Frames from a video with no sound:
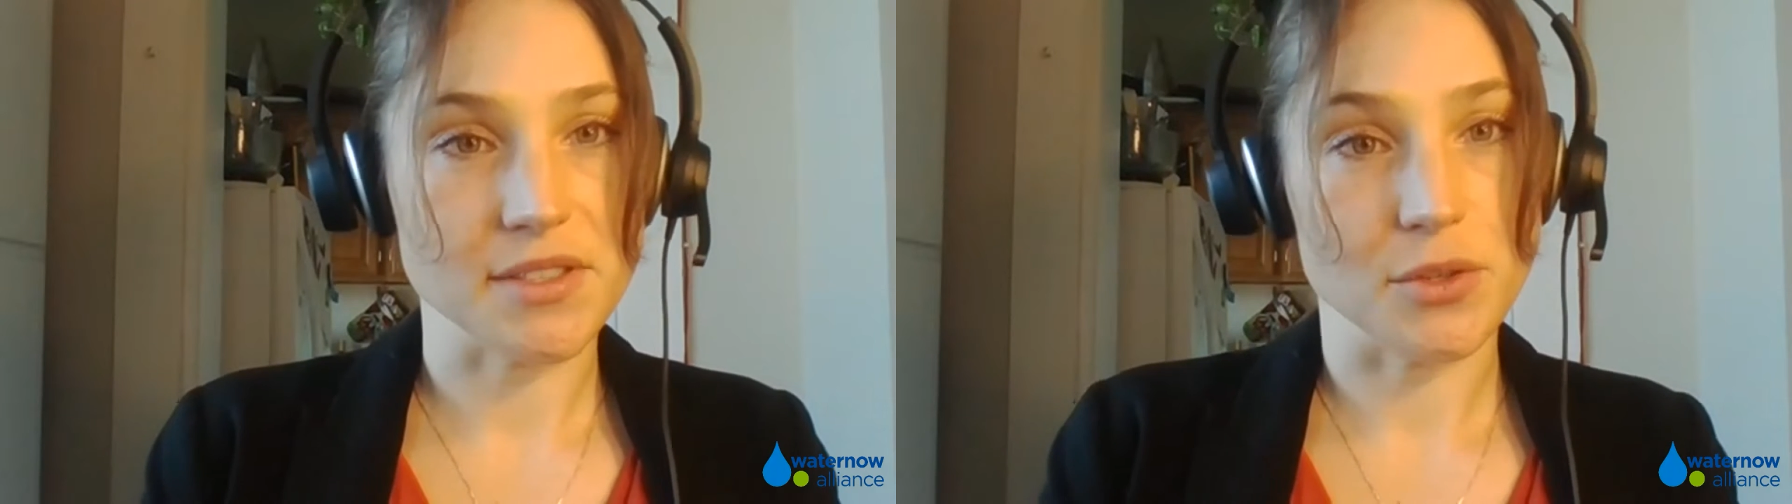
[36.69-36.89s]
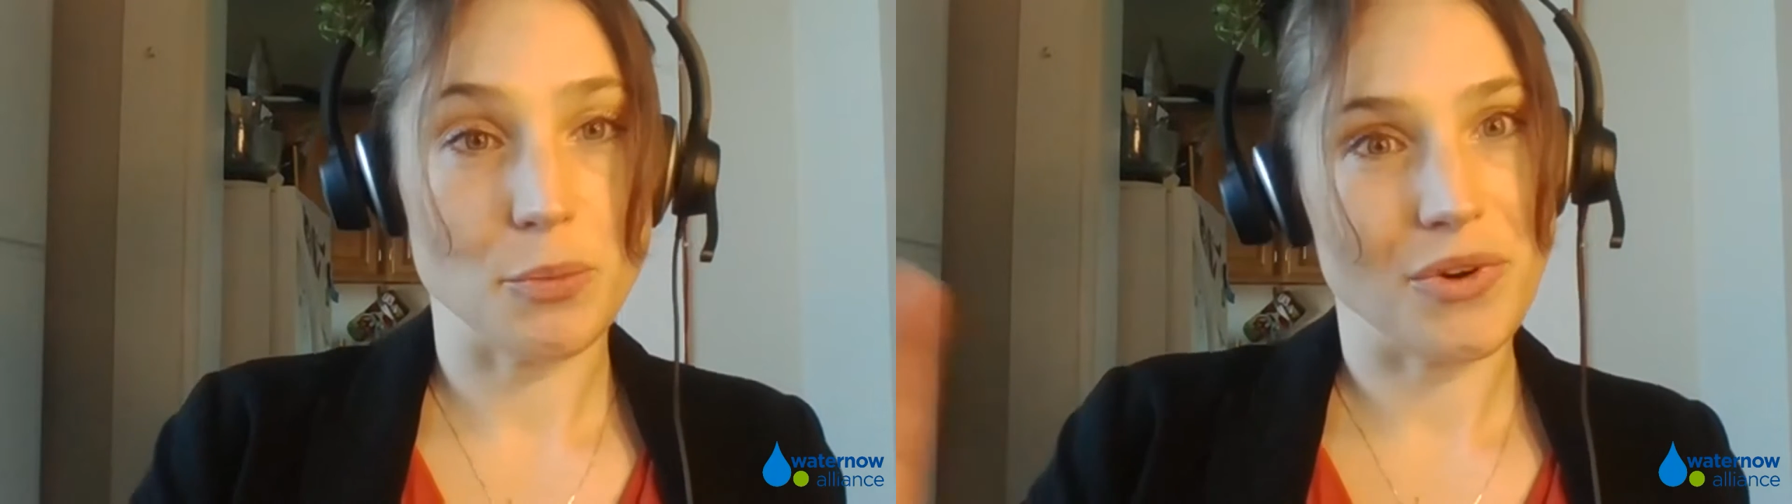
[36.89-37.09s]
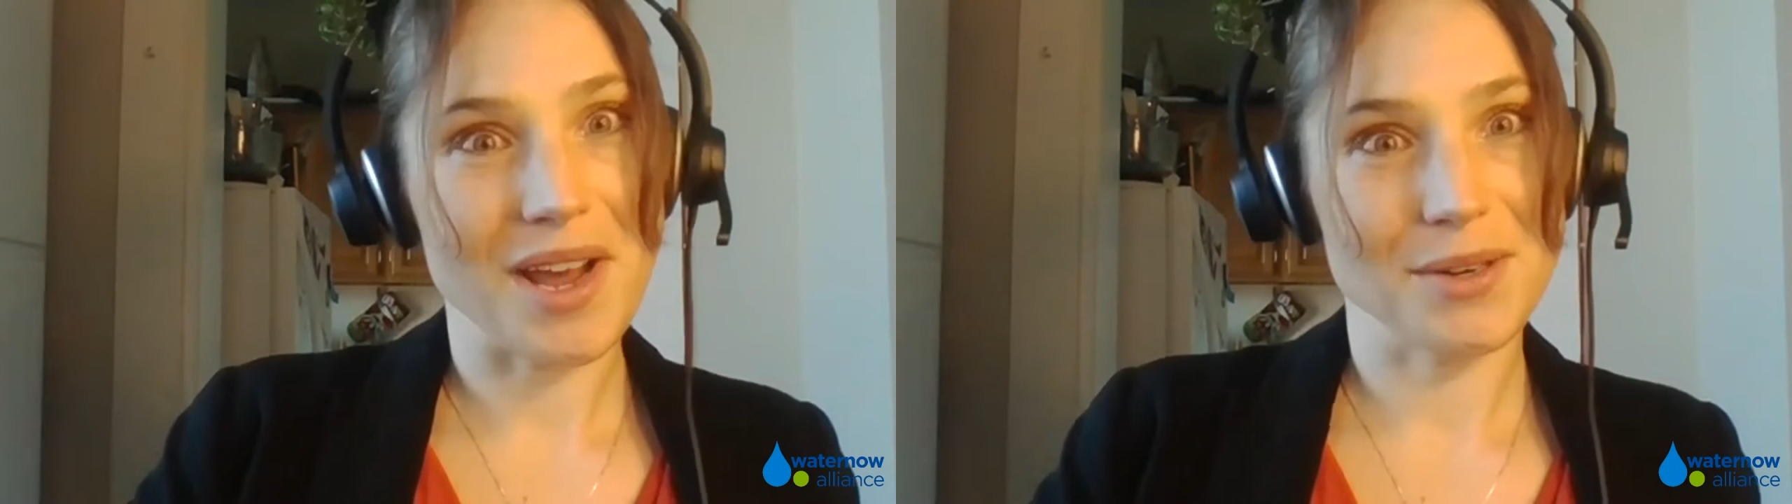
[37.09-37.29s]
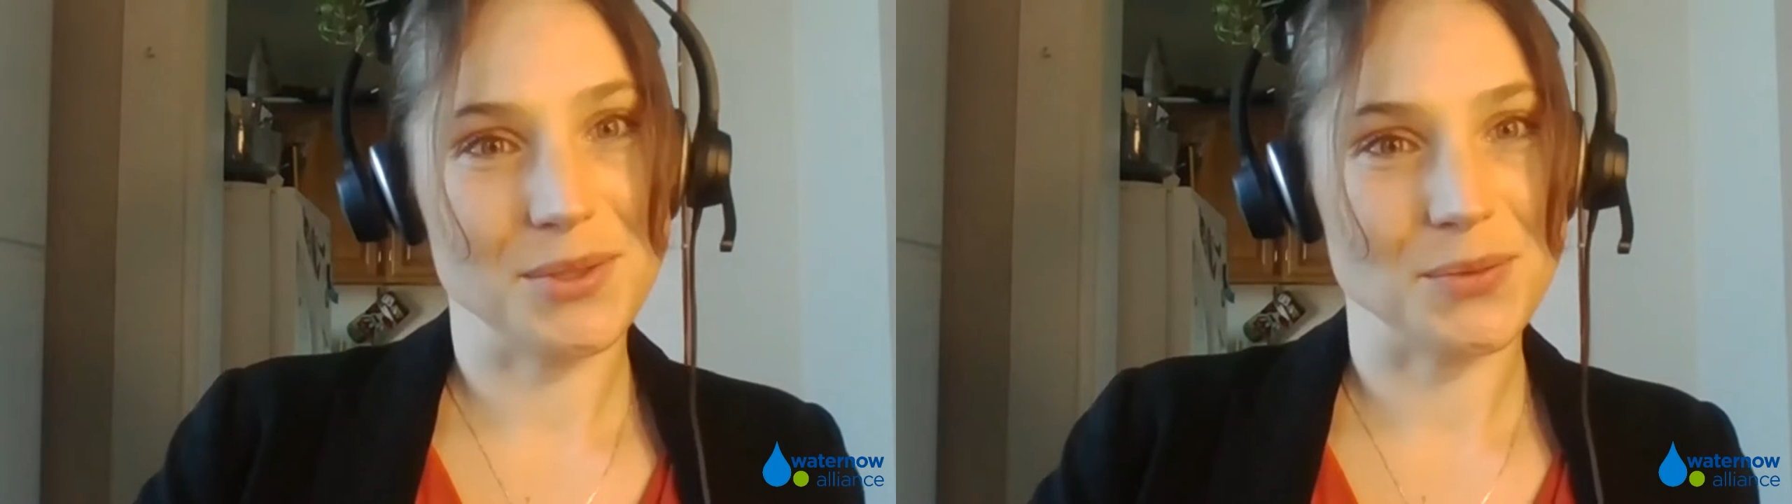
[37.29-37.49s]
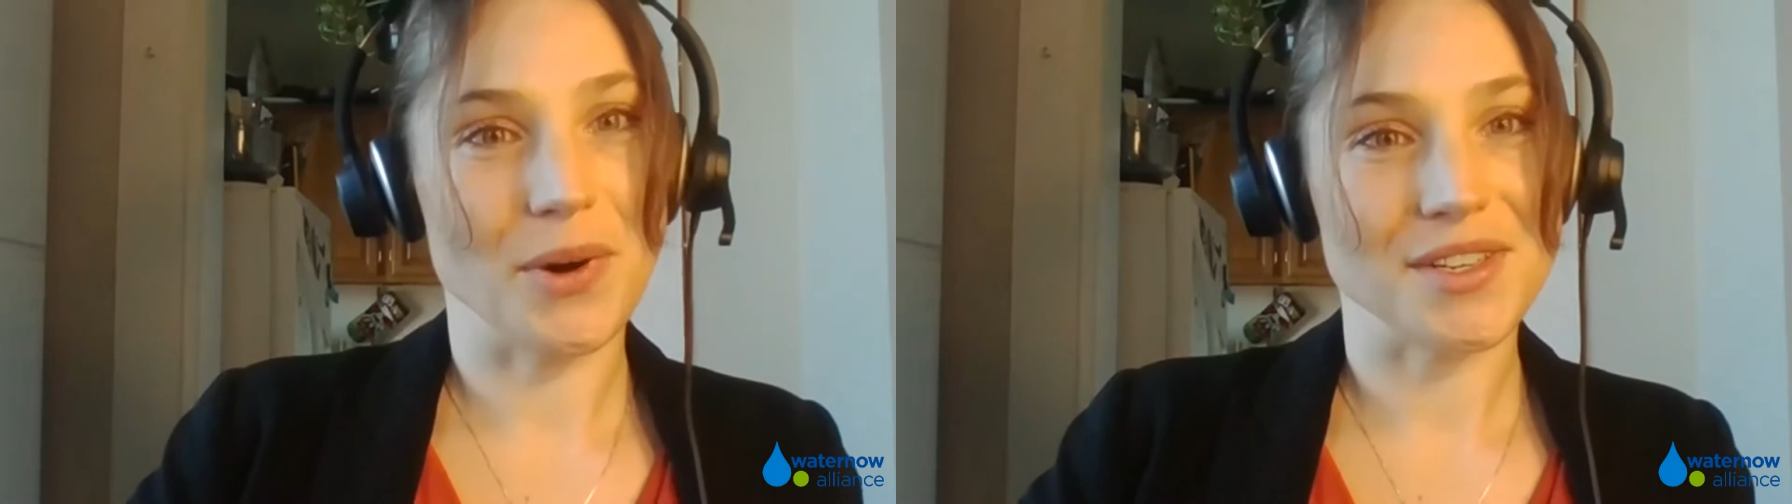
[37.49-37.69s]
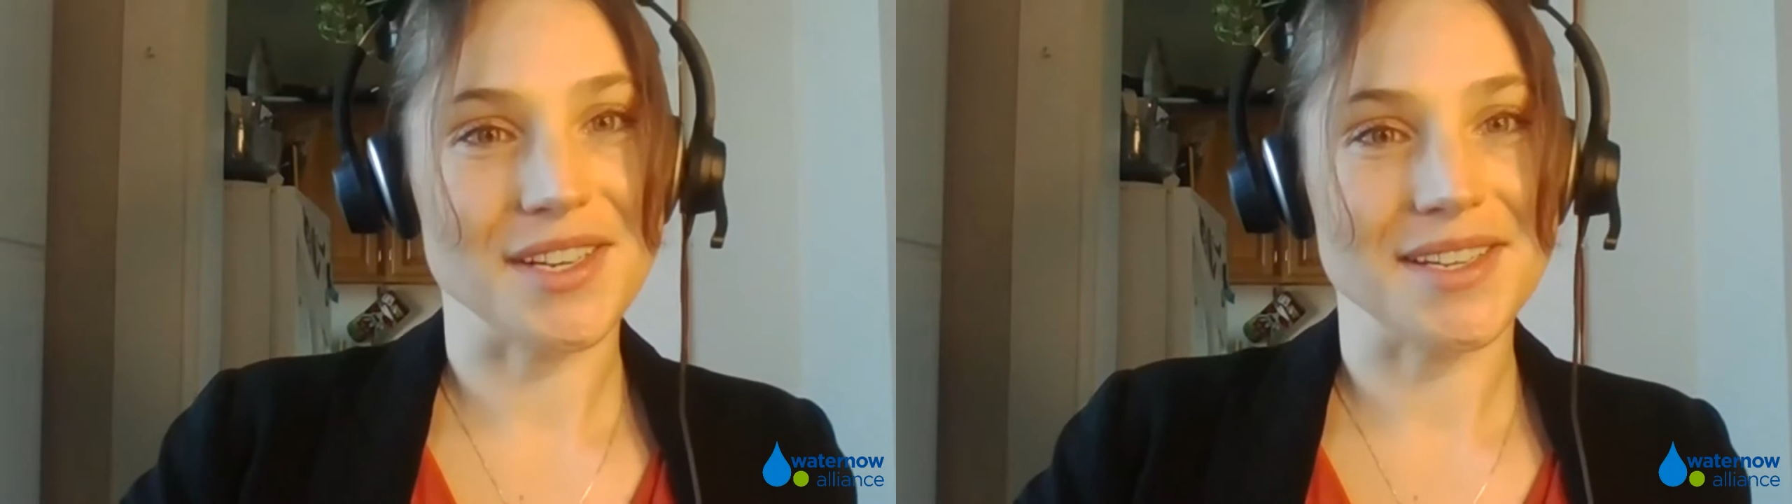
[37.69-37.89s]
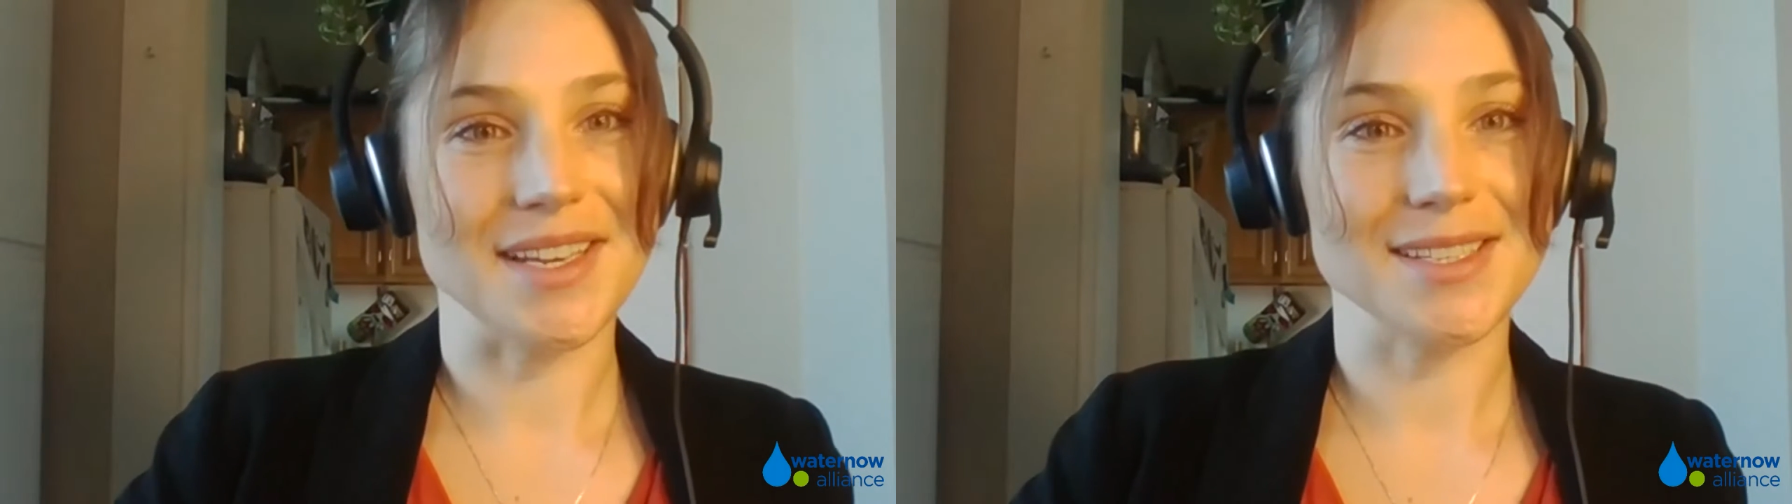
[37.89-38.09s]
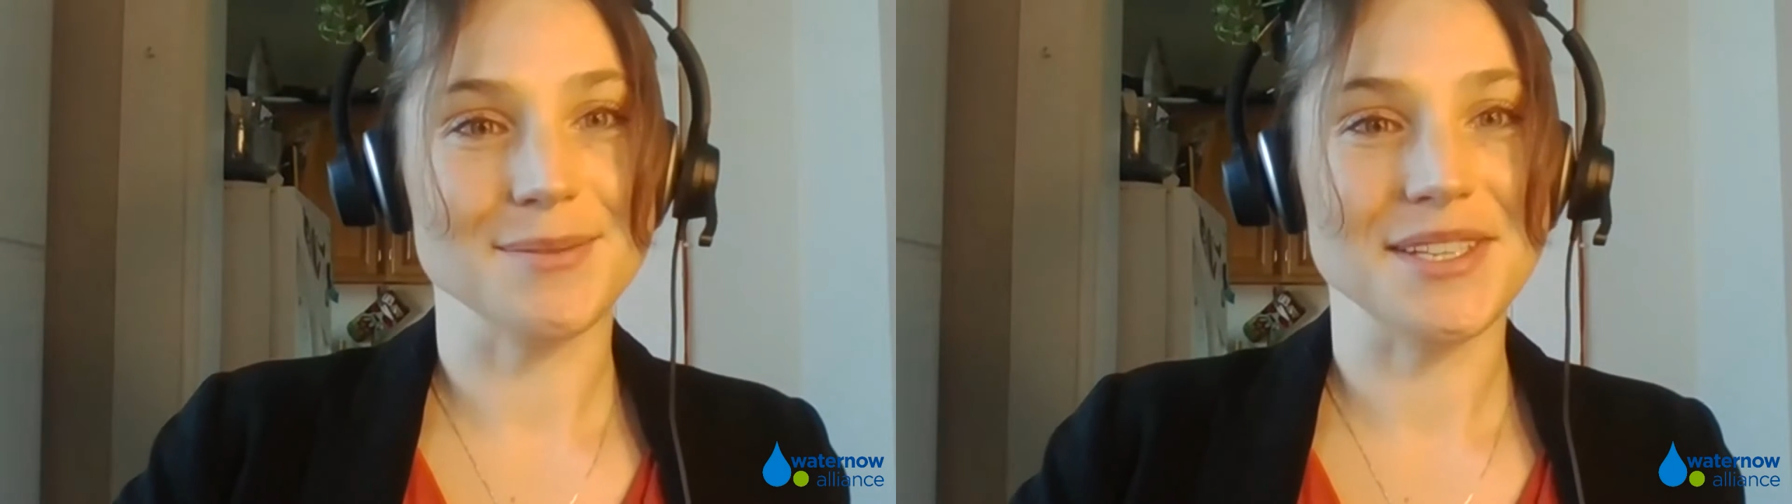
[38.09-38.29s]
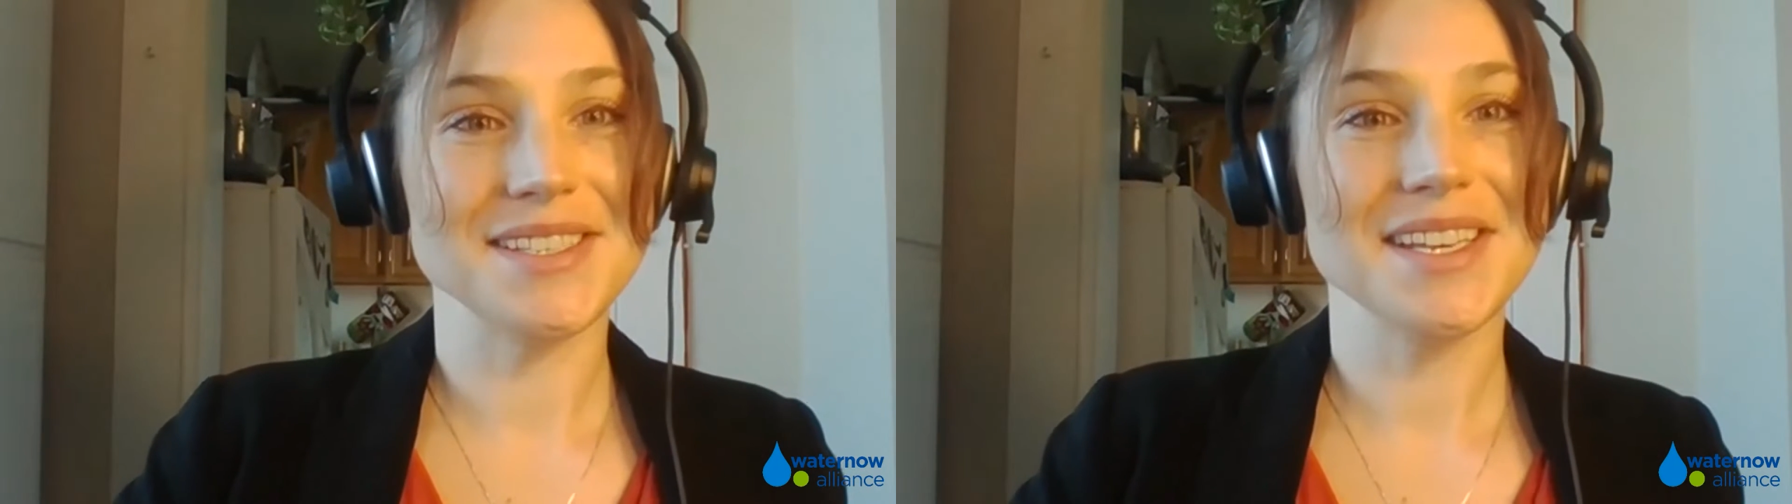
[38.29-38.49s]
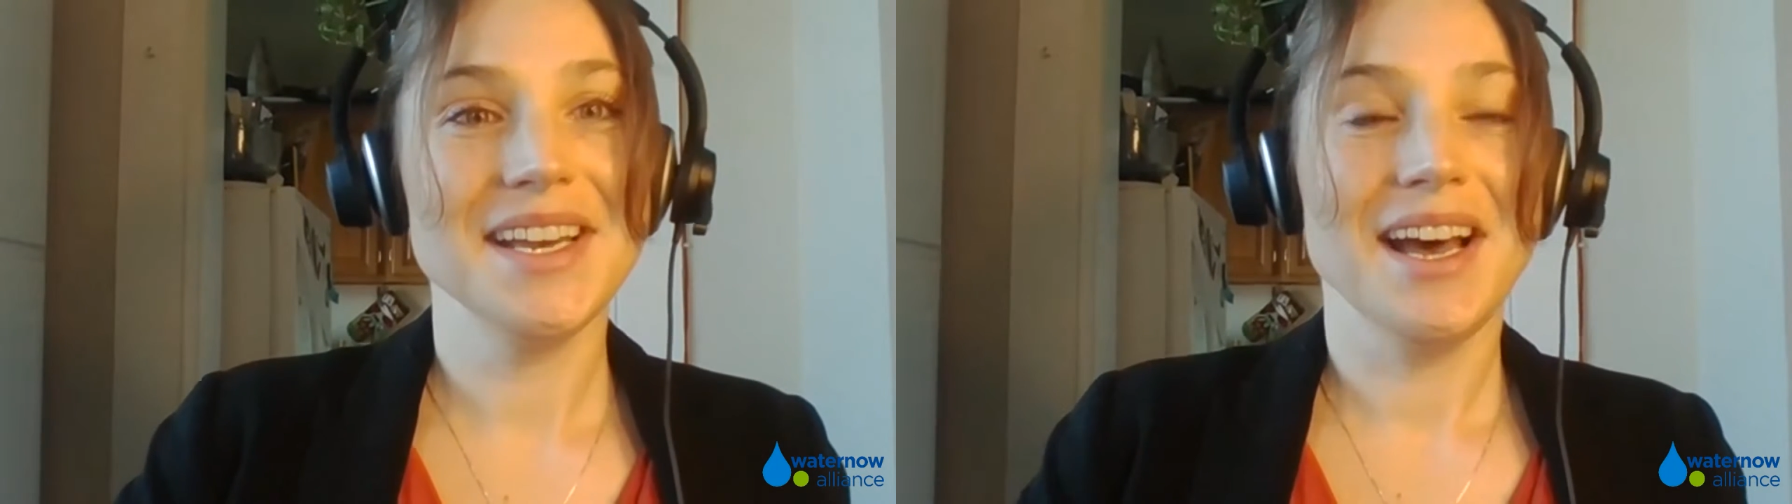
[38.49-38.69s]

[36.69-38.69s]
So the product was watershed assessments,